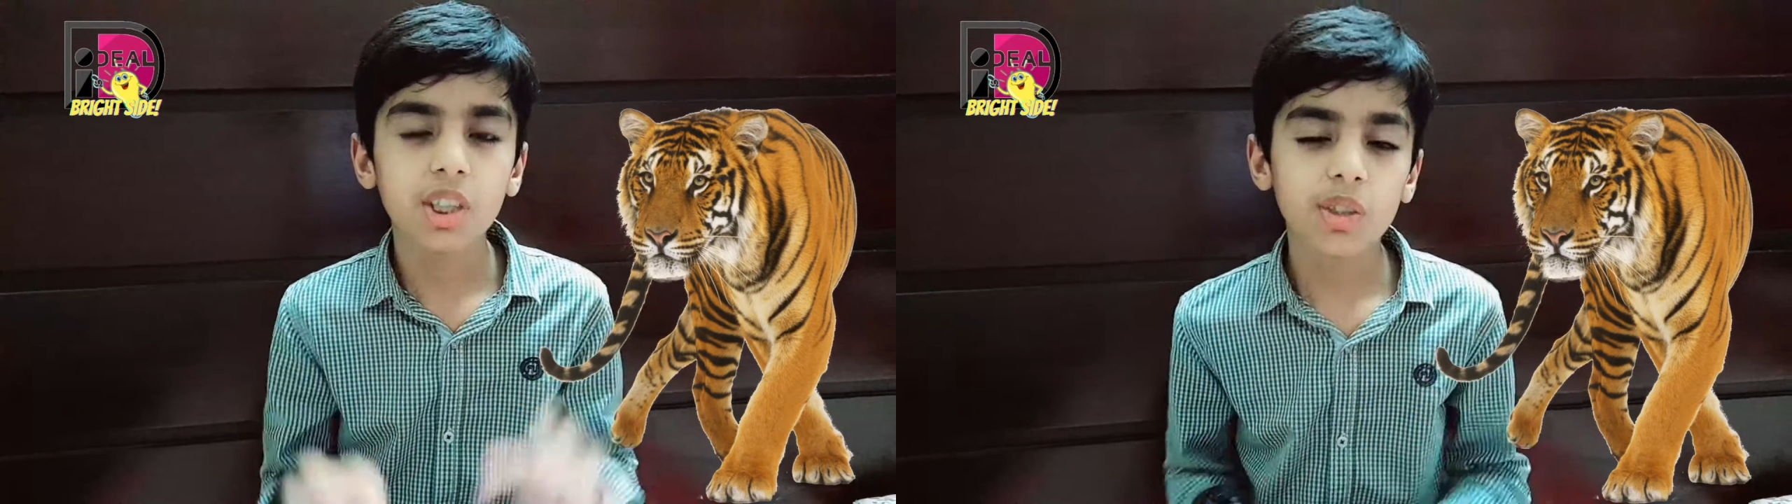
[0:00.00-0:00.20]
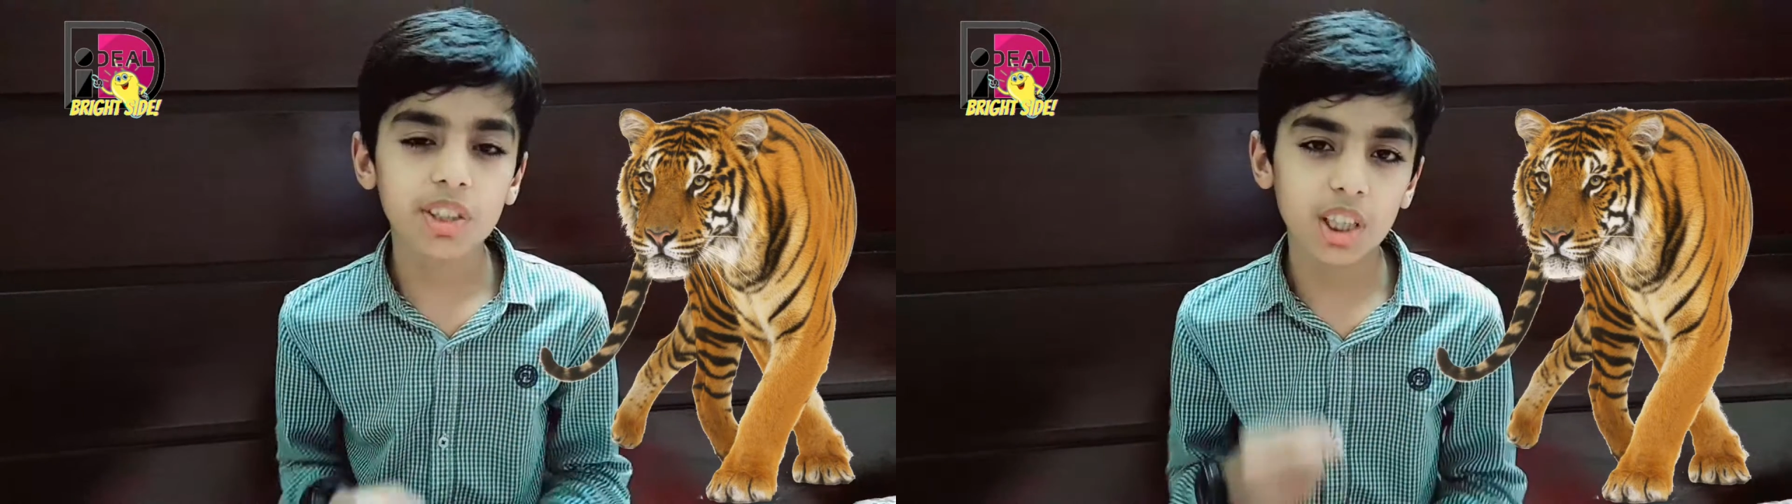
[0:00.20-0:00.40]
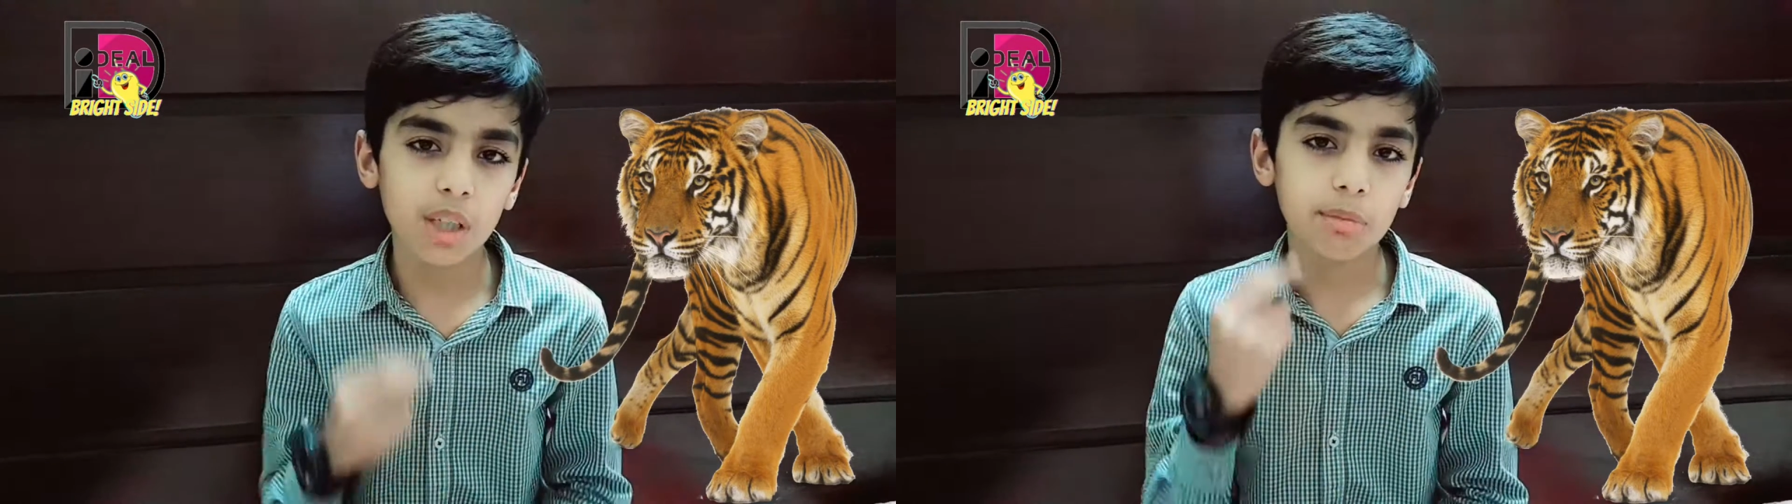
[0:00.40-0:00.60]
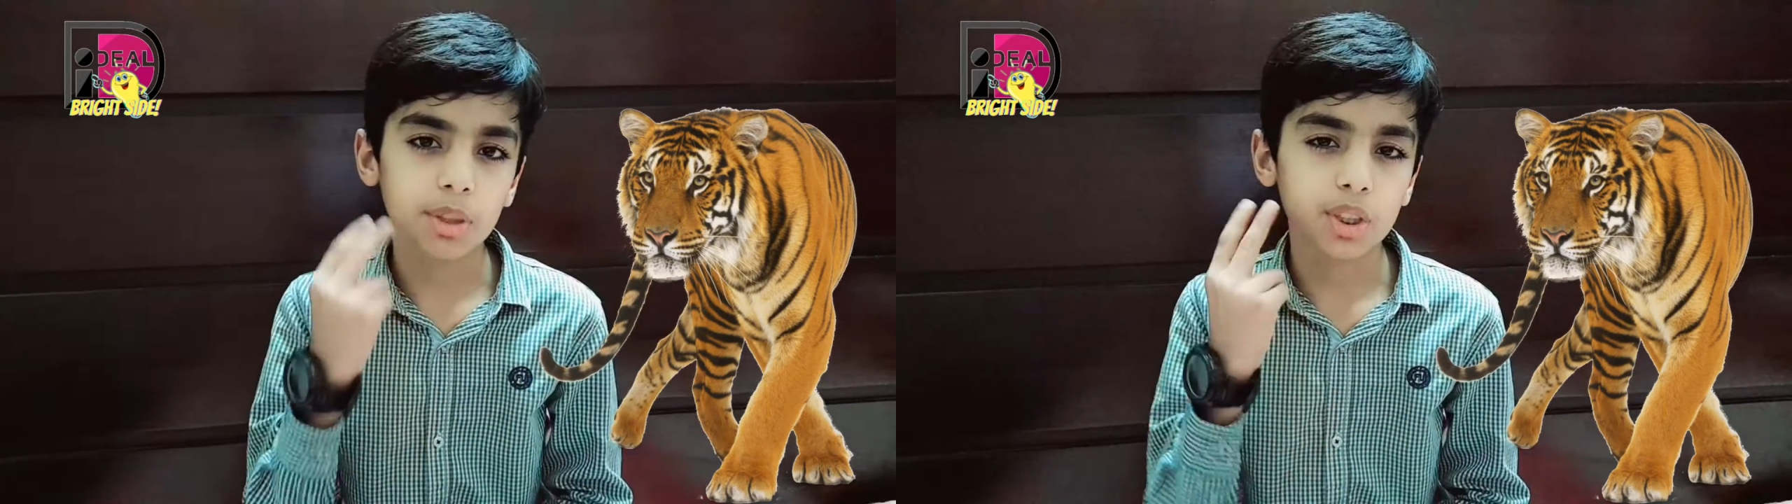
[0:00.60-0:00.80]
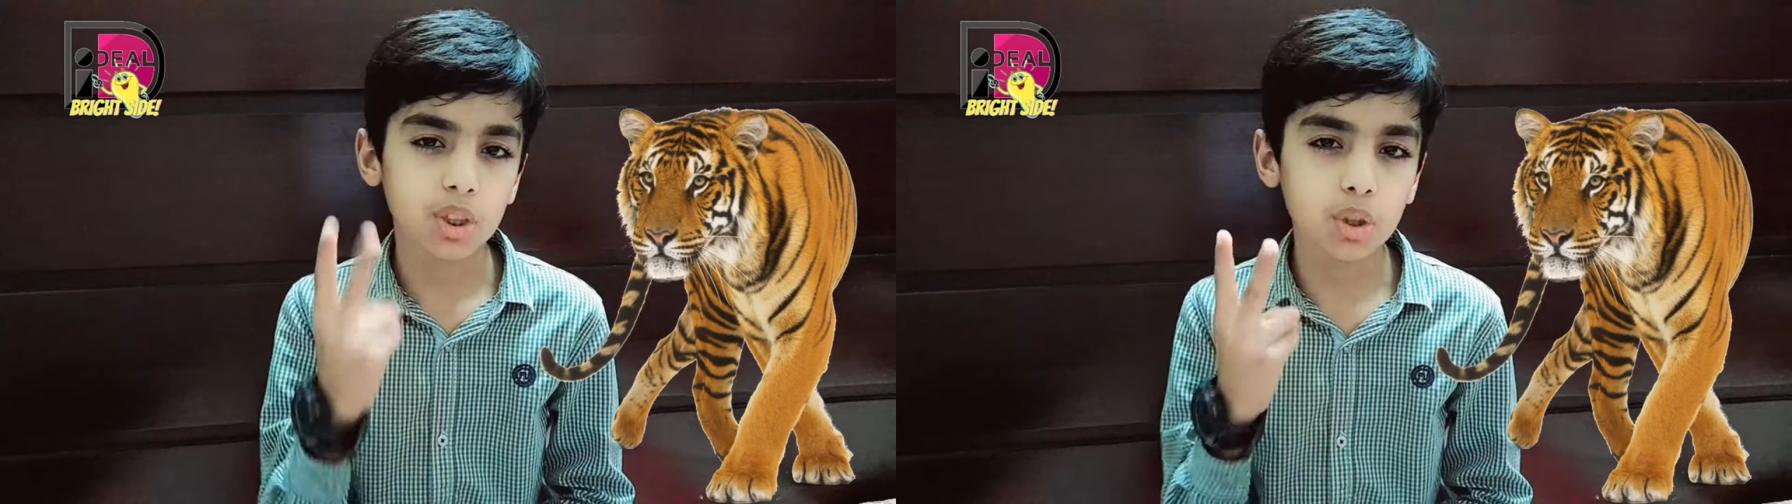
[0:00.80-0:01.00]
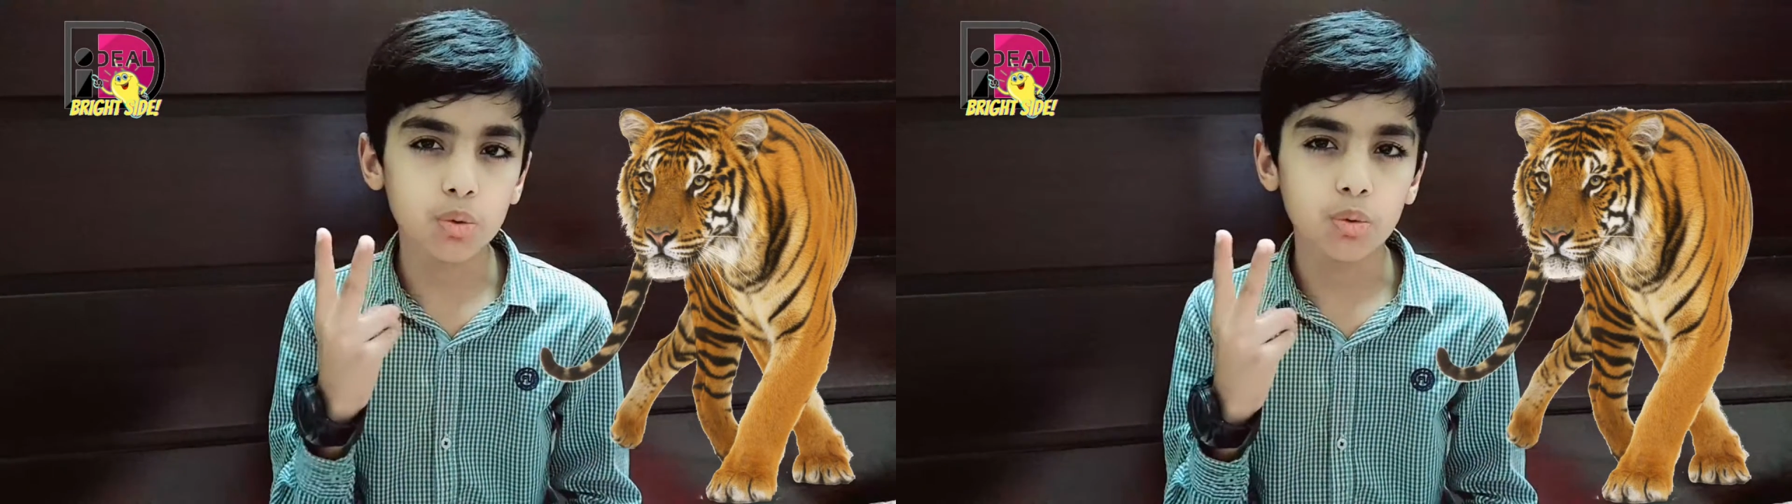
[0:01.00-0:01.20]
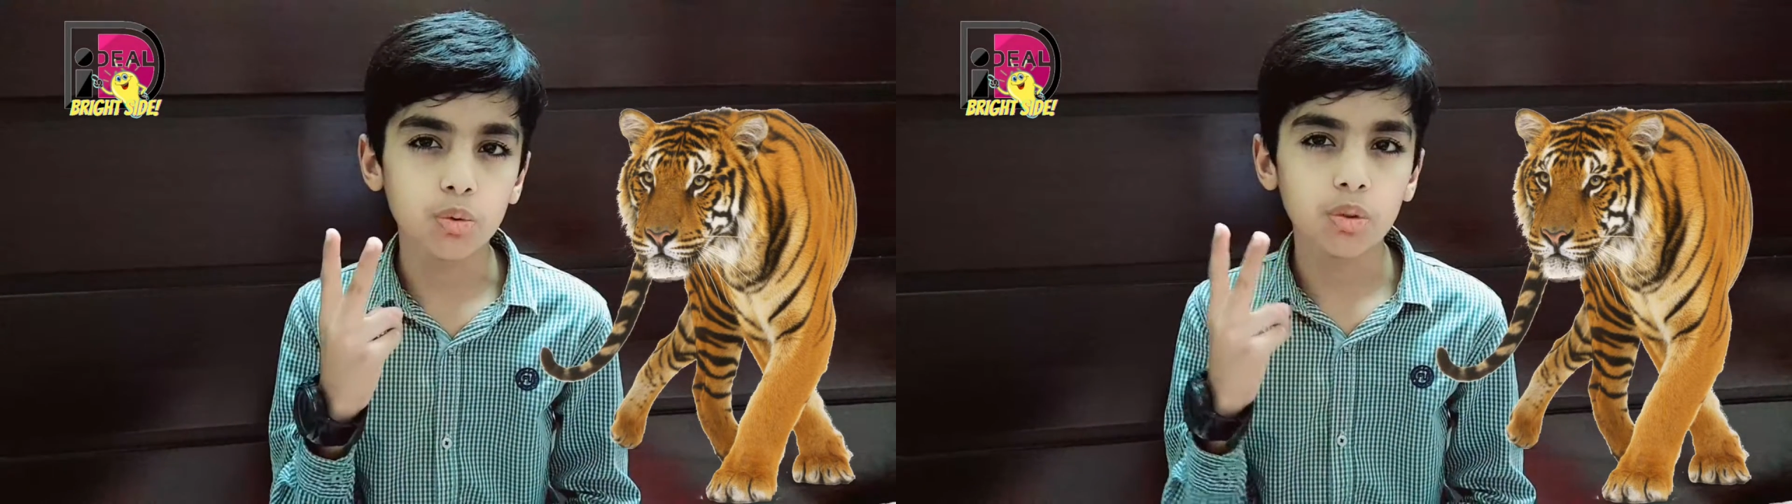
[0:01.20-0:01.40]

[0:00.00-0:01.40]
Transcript: Reason number 2.